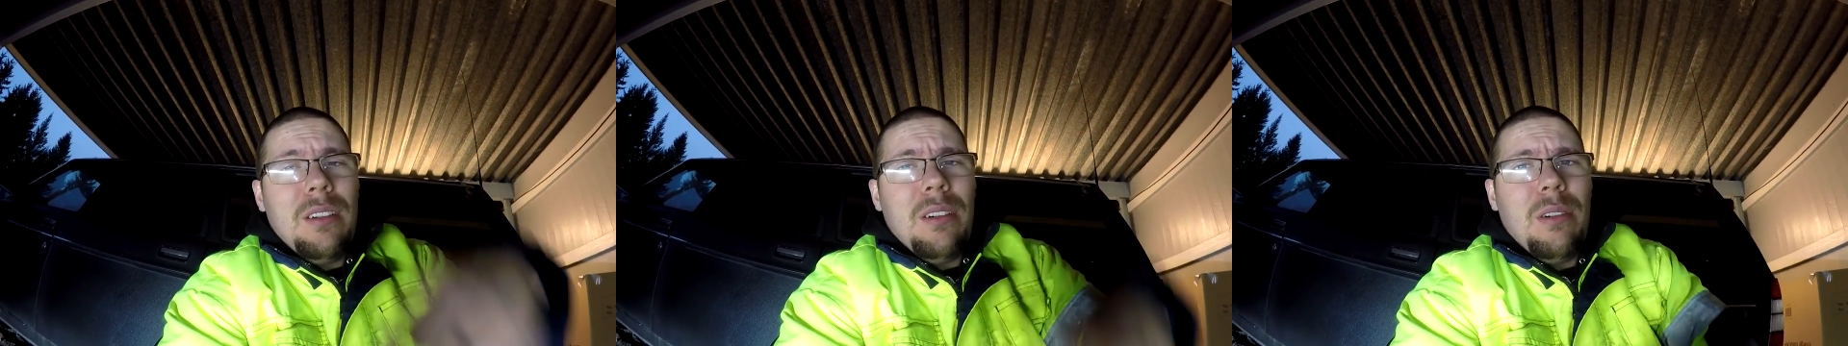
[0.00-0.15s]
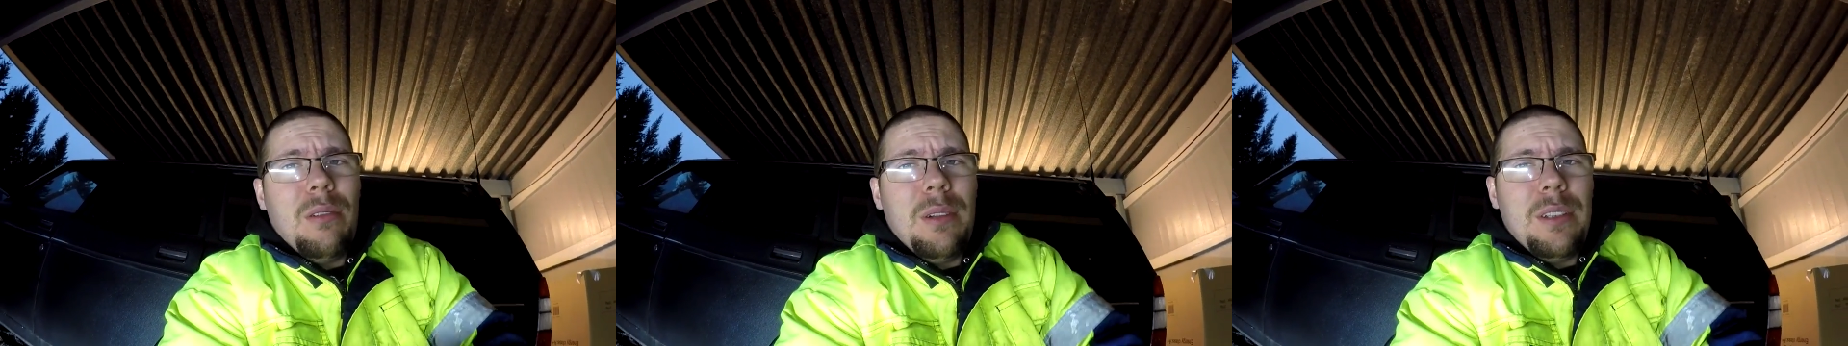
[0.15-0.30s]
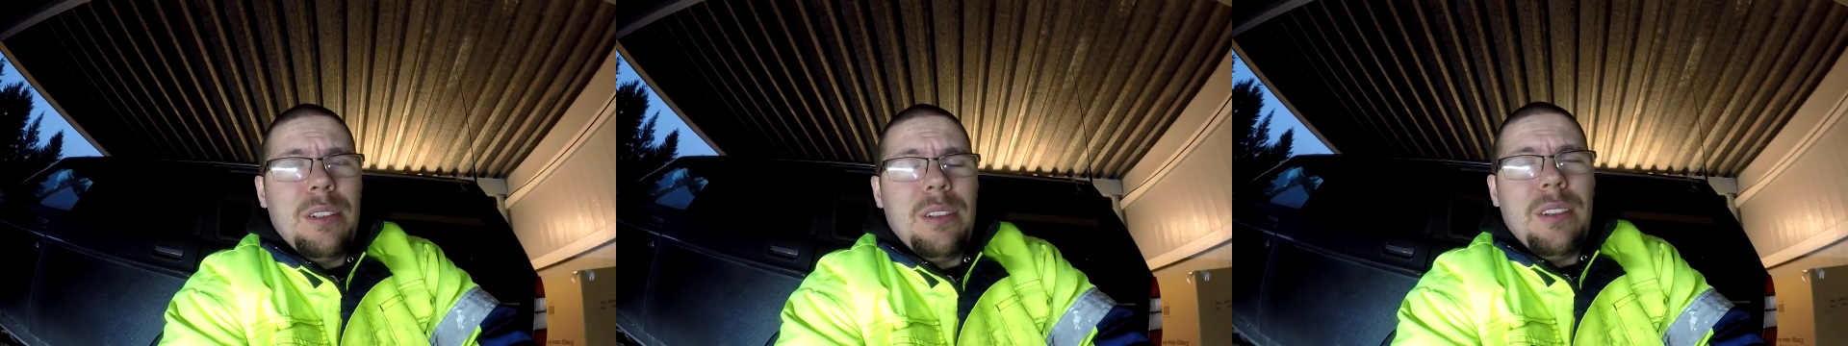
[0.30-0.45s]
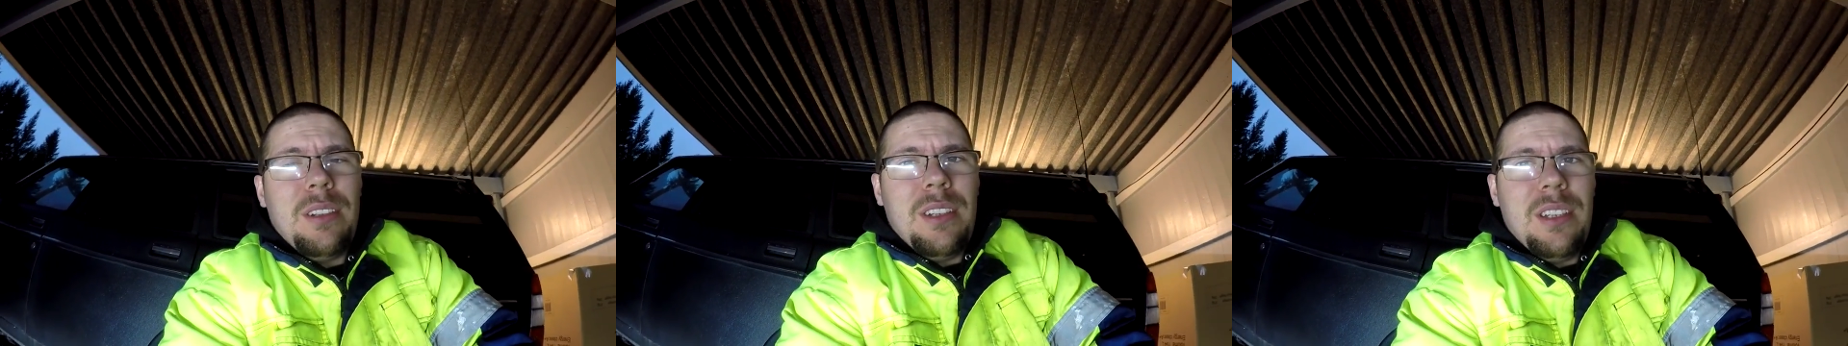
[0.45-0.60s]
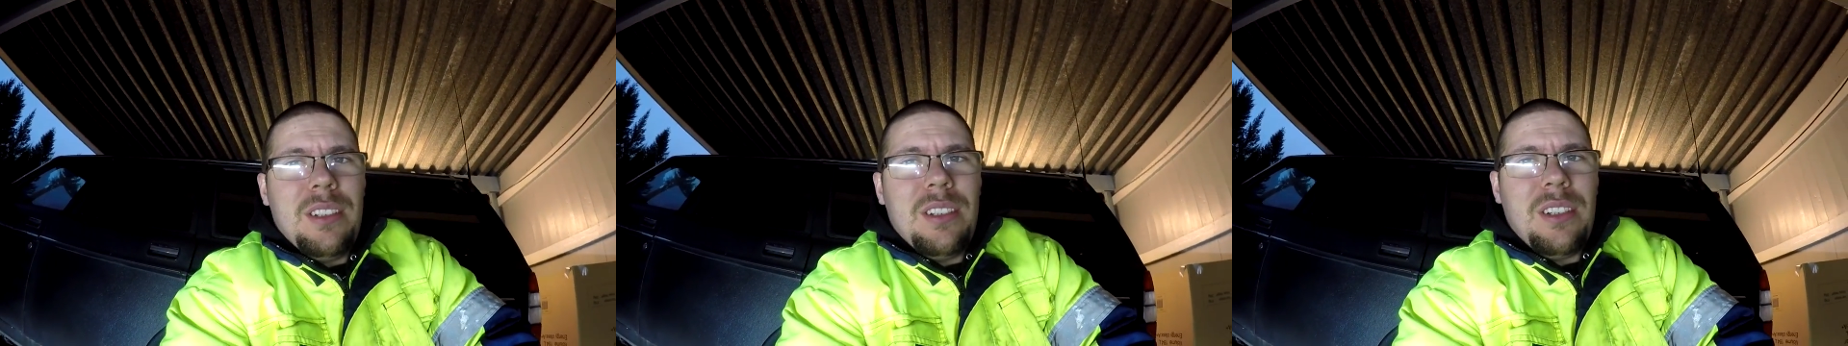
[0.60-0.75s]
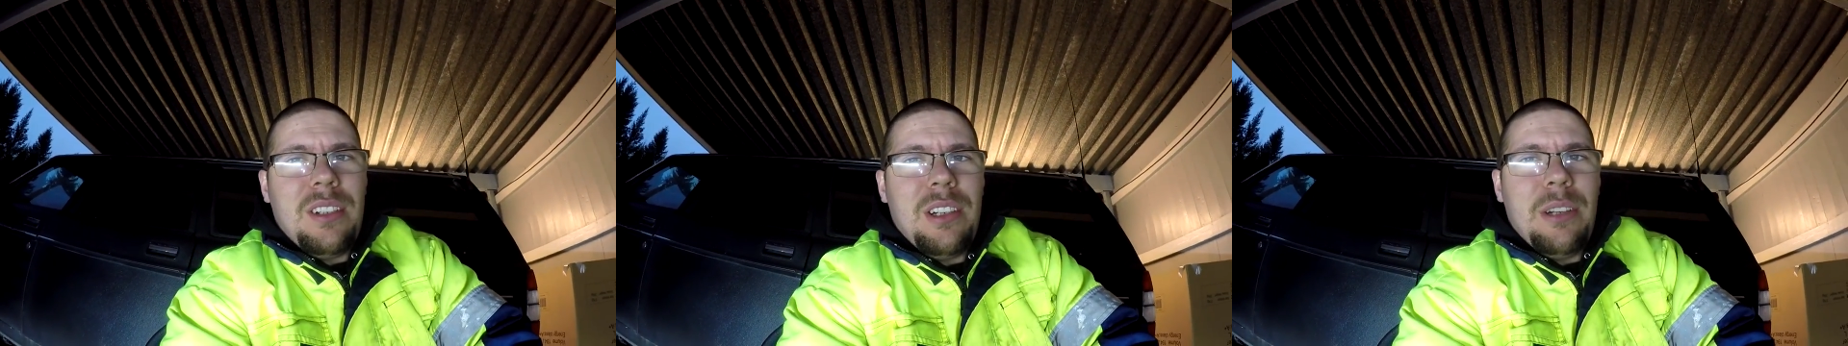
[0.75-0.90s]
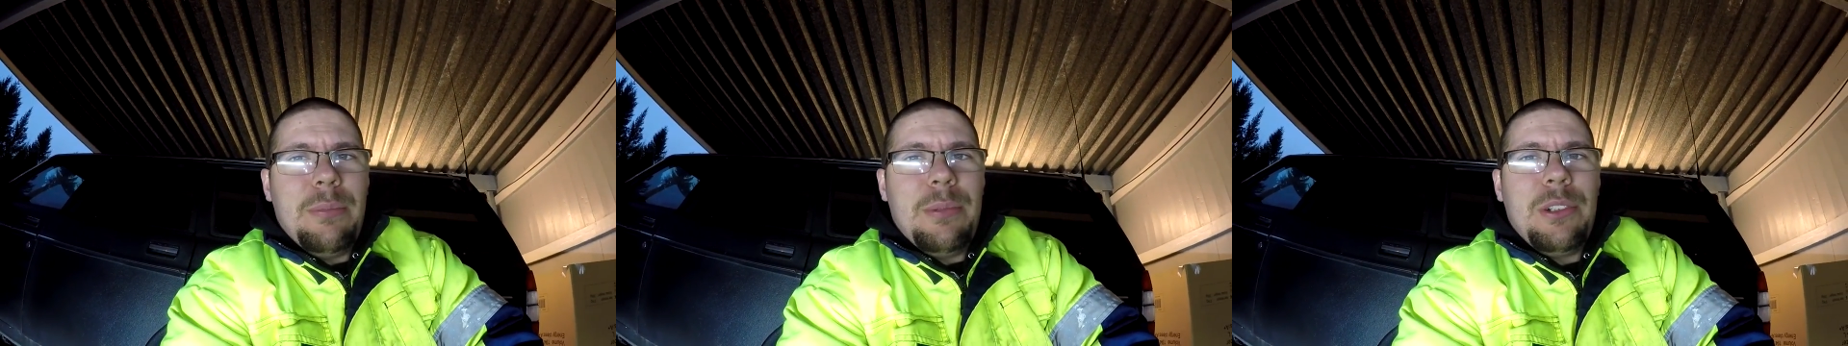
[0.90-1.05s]
Go into the
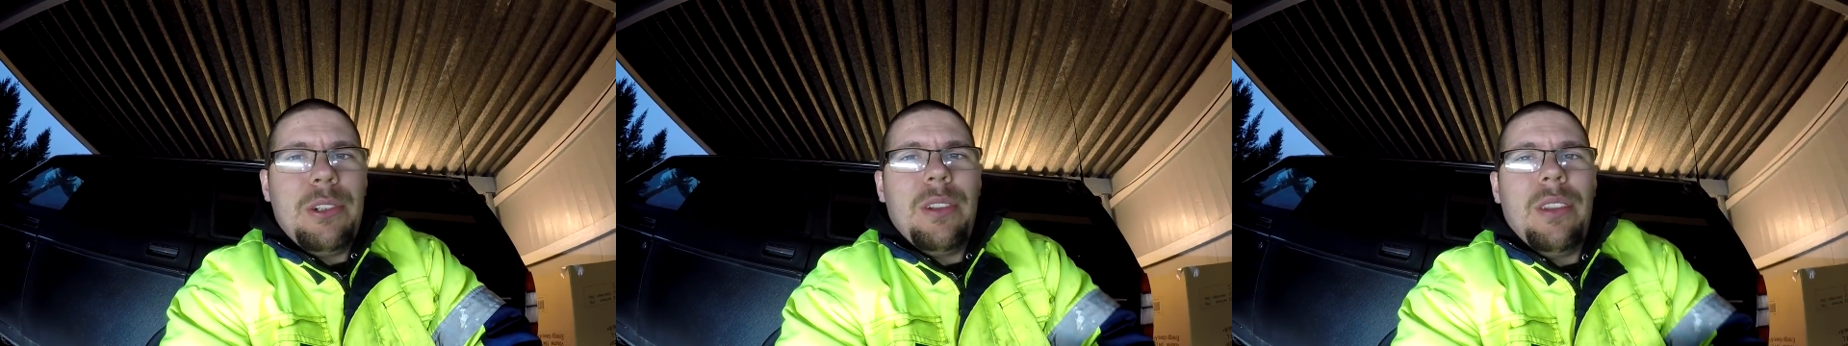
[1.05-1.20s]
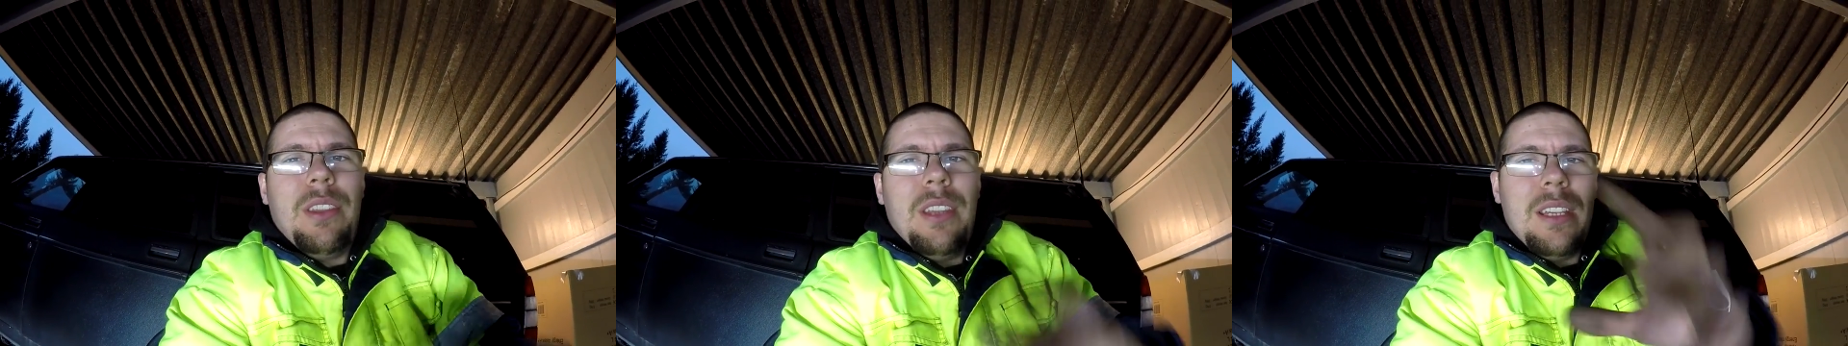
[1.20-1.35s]
description,